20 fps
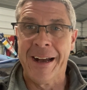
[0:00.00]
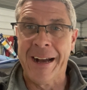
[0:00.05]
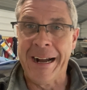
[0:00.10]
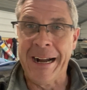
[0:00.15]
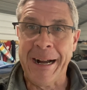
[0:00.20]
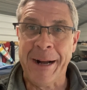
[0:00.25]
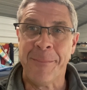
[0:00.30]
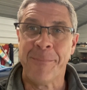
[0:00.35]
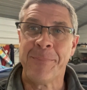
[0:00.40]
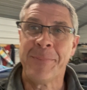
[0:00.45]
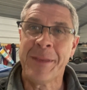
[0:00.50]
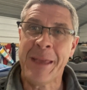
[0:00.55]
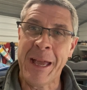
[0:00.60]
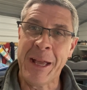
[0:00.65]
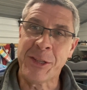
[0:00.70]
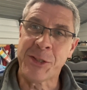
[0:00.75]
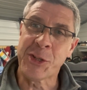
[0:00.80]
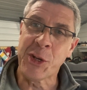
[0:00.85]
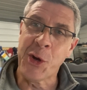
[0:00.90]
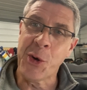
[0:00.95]
Um,
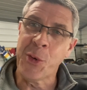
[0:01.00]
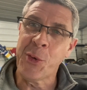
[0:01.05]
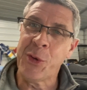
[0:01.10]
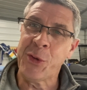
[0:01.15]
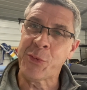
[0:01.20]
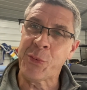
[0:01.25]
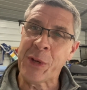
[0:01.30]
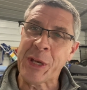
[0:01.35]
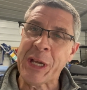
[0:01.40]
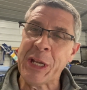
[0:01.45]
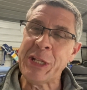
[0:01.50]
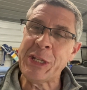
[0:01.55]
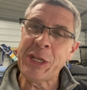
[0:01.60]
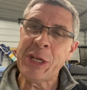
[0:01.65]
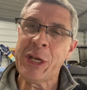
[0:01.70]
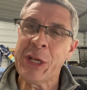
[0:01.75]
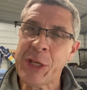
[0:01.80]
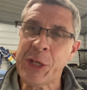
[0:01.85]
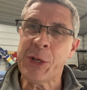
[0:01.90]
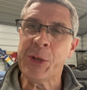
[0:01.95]
and so as we
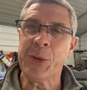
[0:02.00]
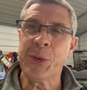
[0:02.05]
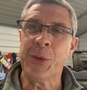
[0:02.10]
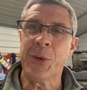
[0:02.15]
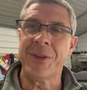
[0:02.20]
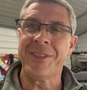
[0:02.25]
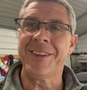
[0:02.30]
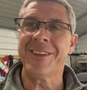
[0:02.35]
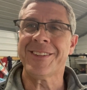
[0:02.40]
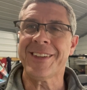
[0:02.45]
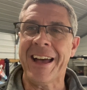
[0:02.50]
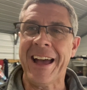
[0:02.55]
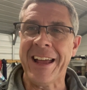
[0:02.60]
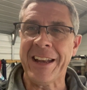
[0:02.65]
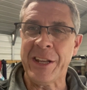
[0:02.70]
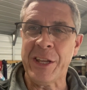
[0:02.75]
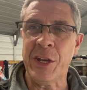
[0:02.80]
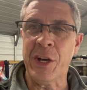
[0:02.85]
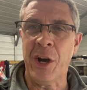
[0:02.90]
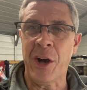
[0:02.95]
continue on this
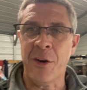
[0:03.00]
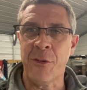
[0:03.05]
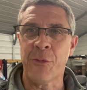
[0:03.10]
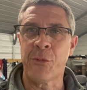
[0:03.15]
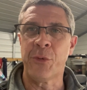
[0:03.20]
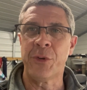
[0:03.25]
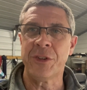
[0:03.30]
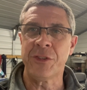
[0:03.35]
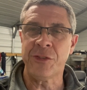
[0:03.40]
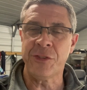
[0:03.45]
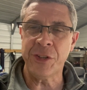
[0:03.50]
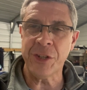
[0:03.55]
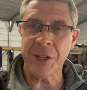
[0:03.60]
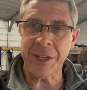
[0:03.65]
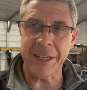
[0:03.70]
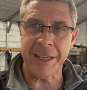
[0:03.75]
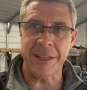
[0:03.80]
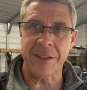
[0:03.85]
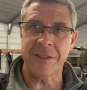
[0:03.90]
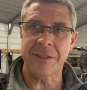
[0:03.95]
idea of
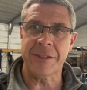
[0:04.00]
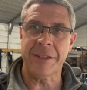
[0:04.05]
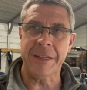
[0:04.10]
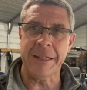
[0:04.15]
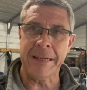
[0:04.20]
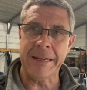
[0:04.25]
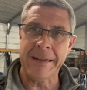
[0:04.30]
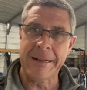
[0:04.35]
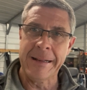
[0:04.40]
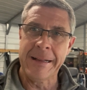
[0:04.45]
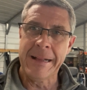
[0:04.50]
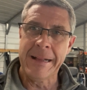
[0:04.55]
resiliency,